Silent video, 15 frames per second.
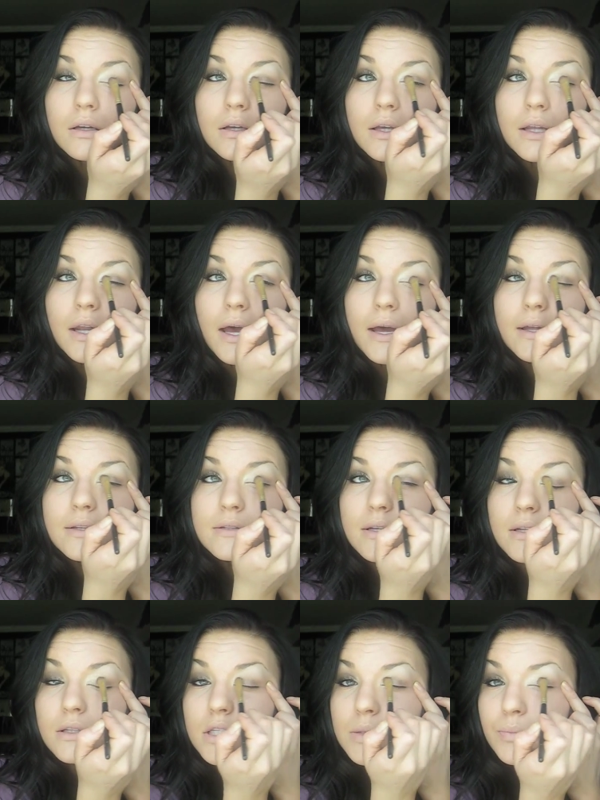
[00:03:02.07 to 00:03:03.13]
it ends,
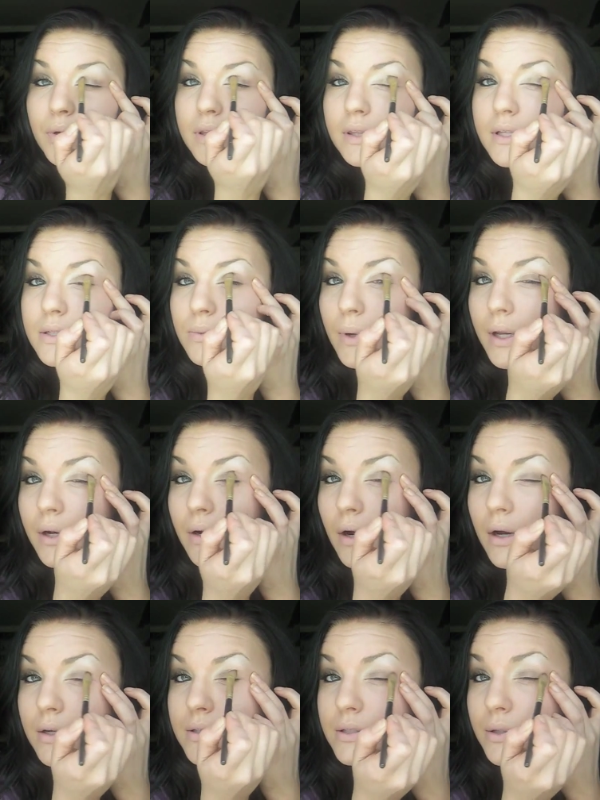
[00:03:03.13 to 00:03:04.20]
and just bring this right
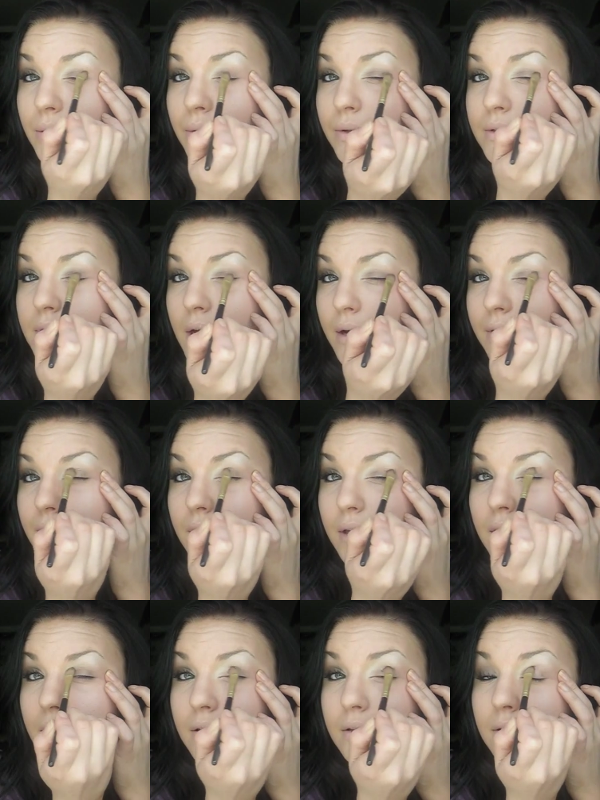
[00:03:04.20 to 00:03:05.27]
across your whole entire lid.